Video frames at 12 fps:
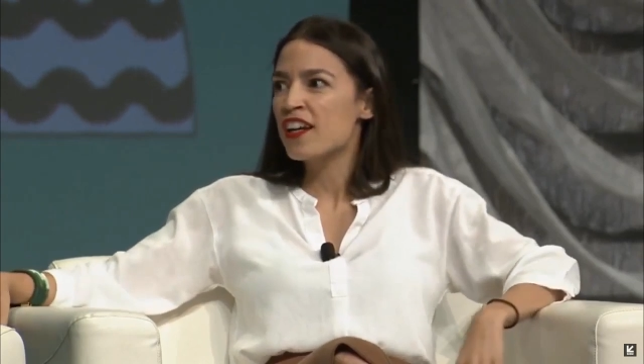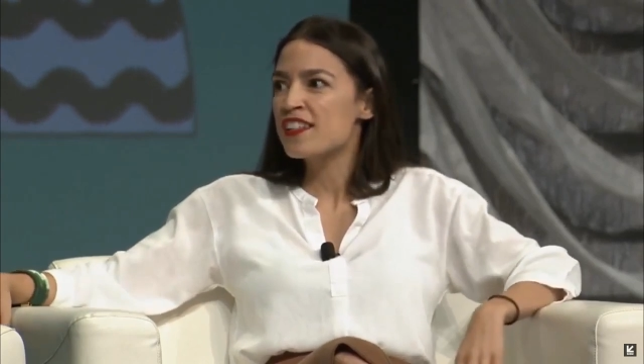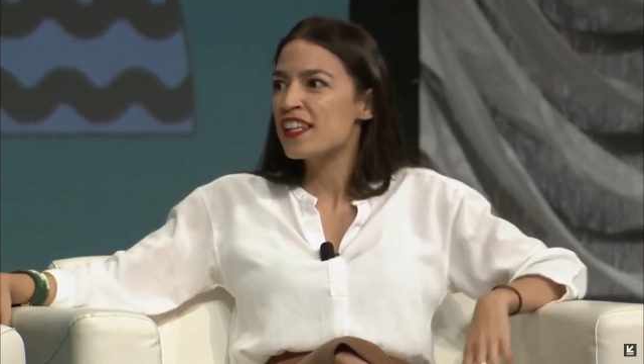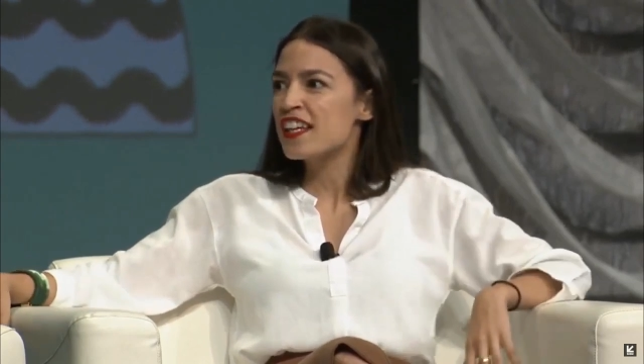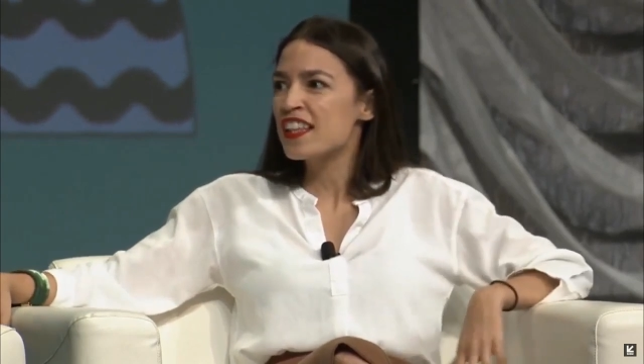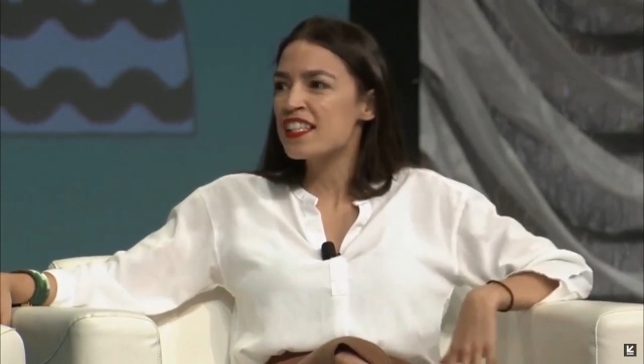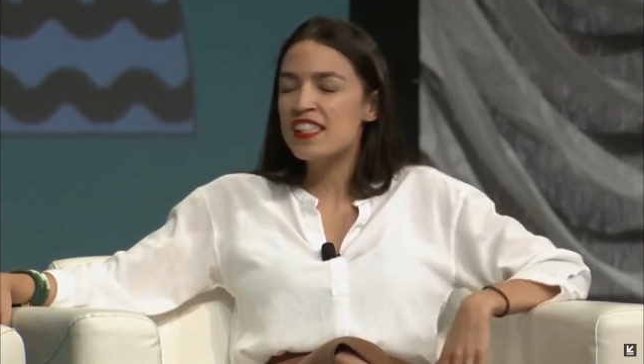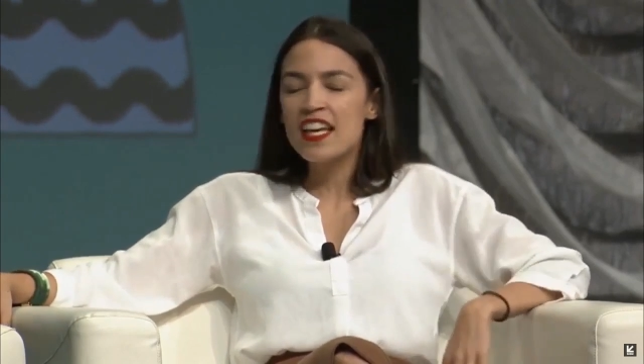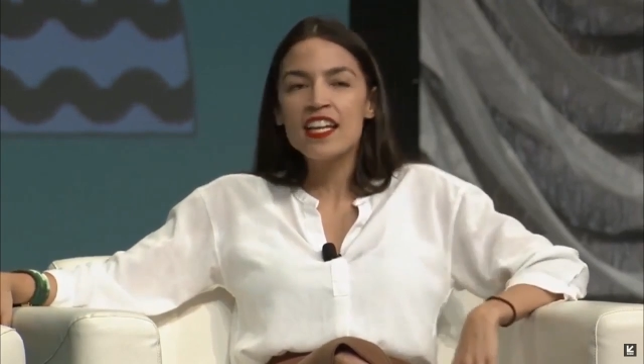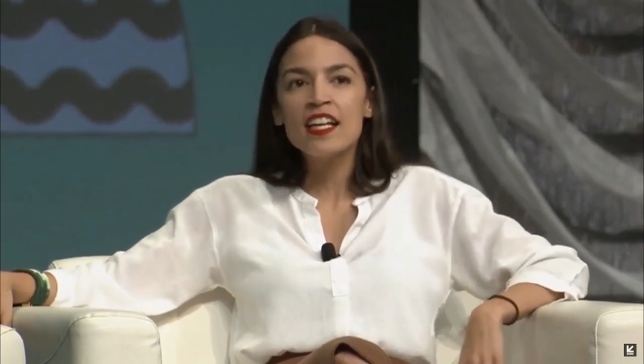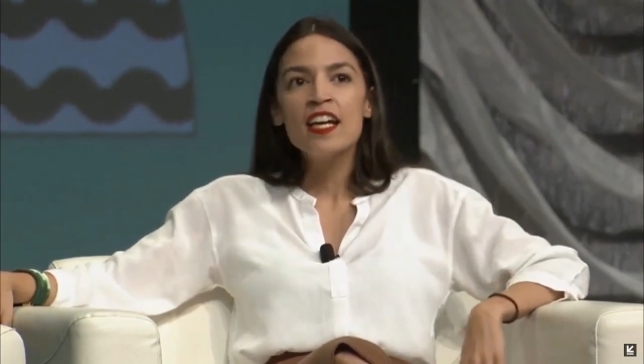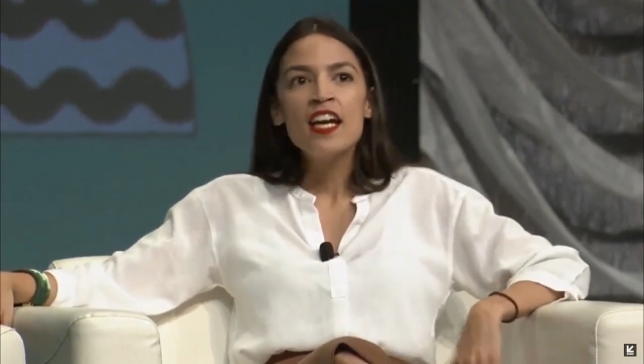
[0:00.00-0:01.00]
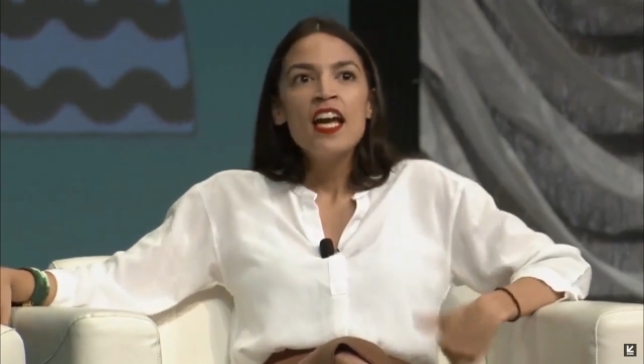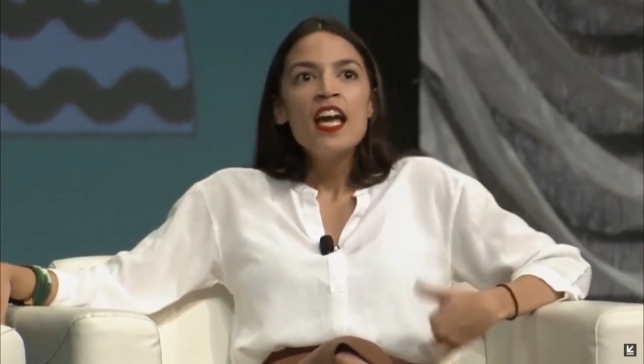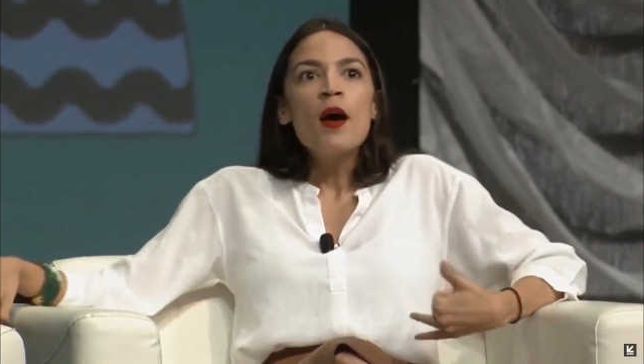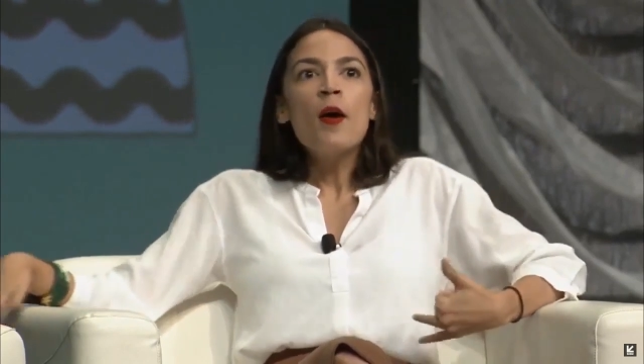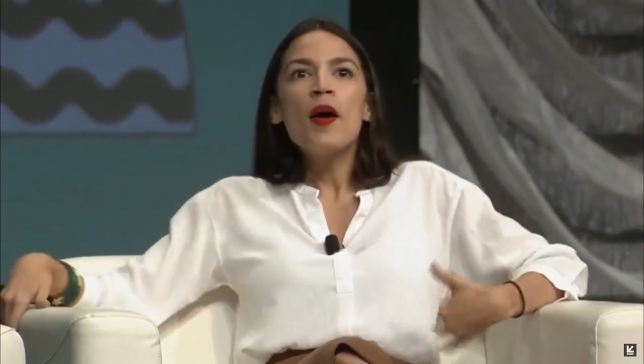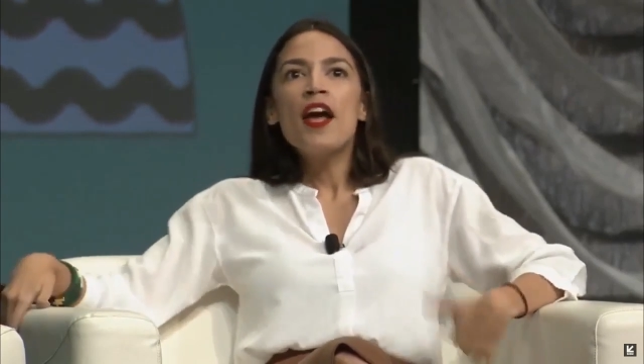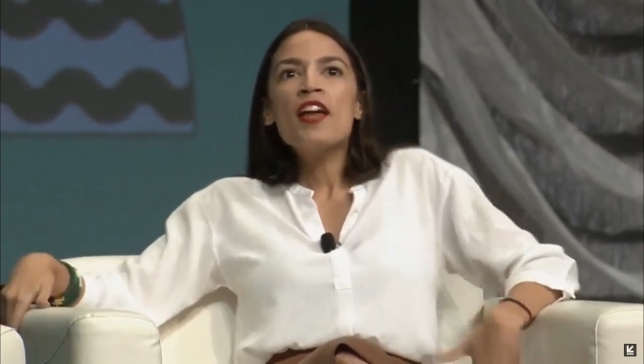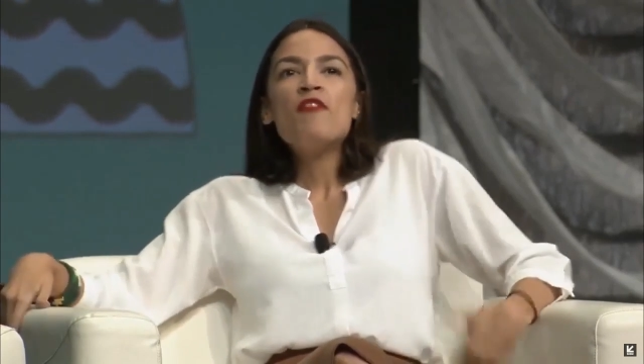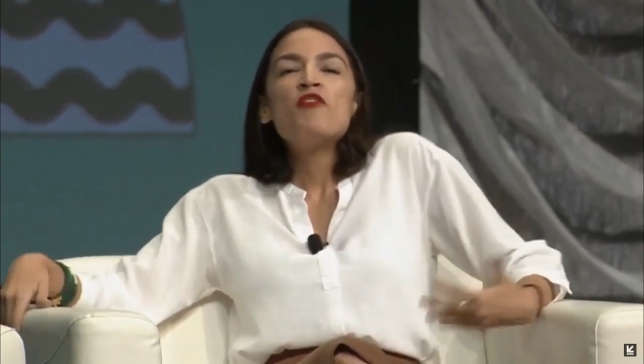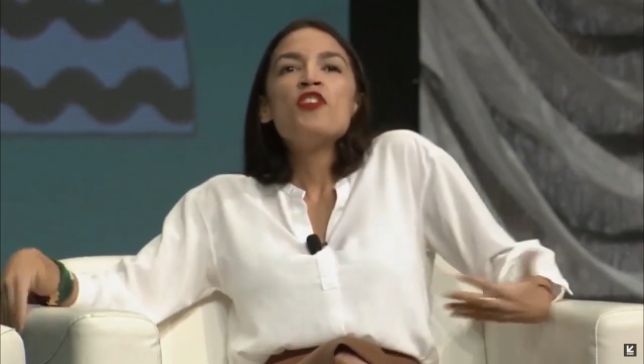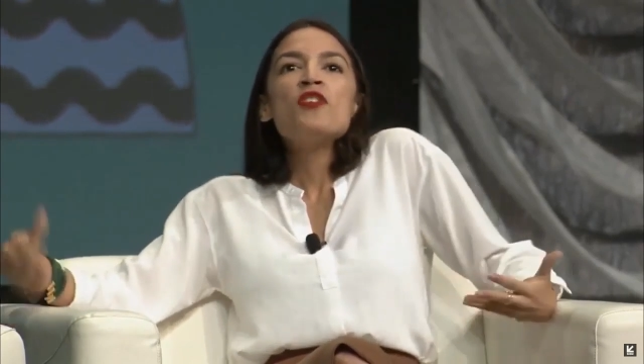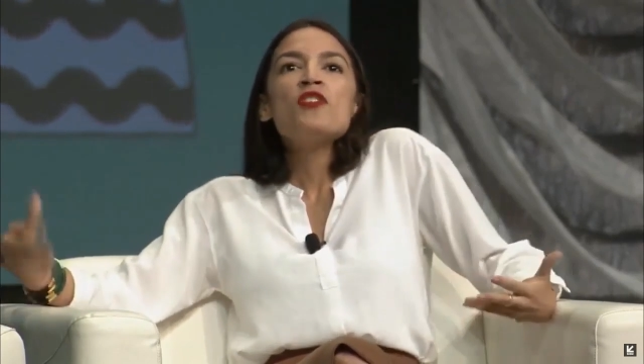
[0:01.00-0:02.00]
It's like this, like,
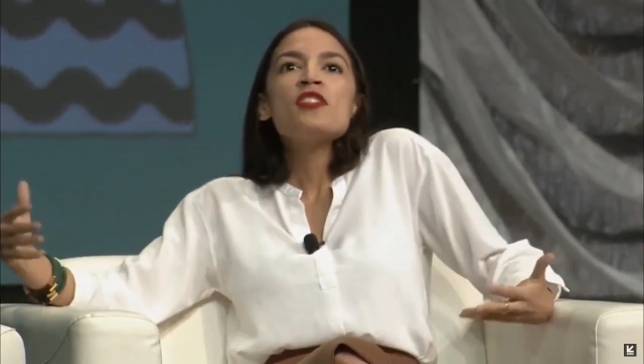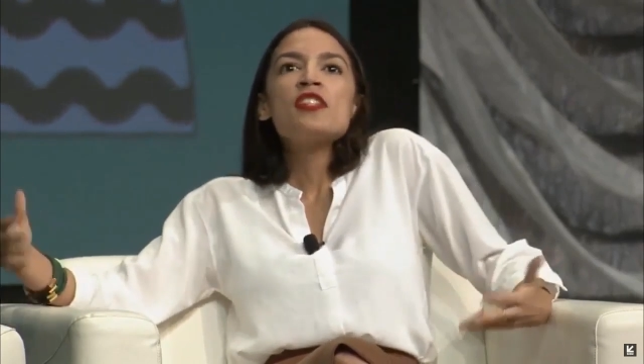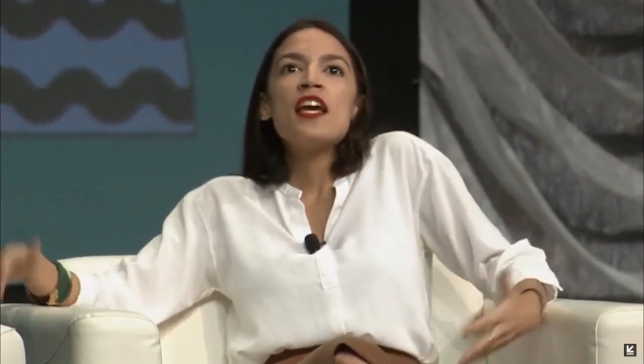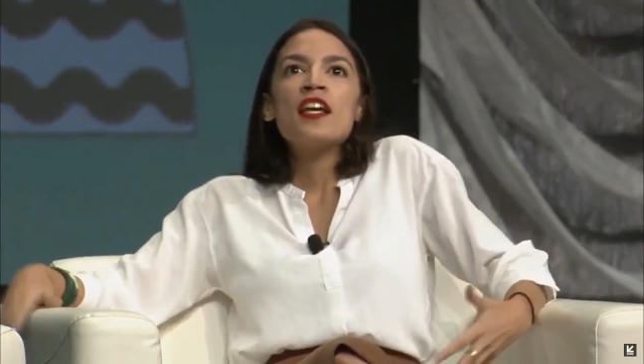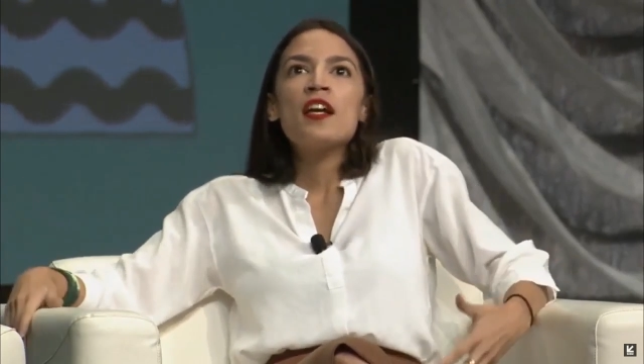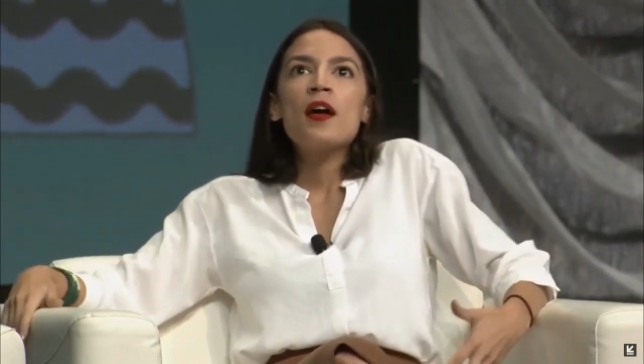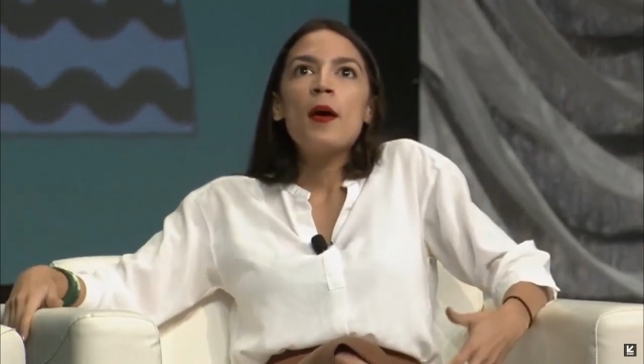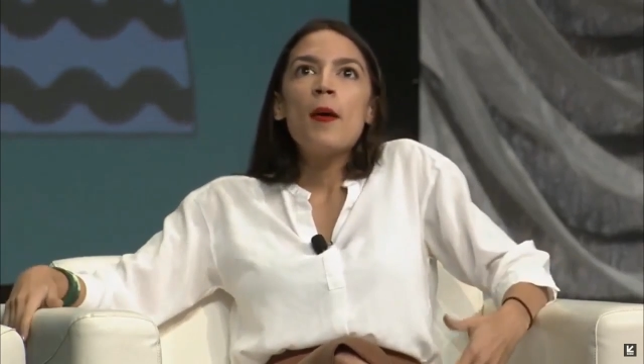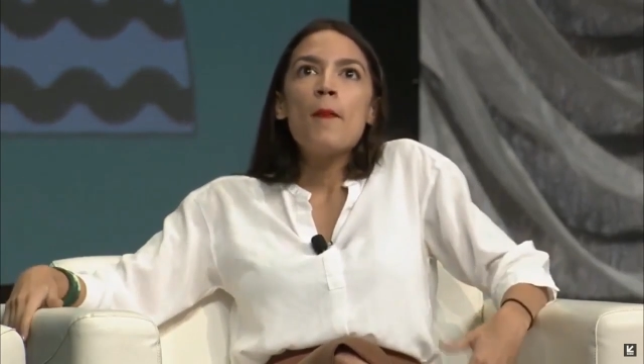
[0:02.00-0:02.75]
it feels like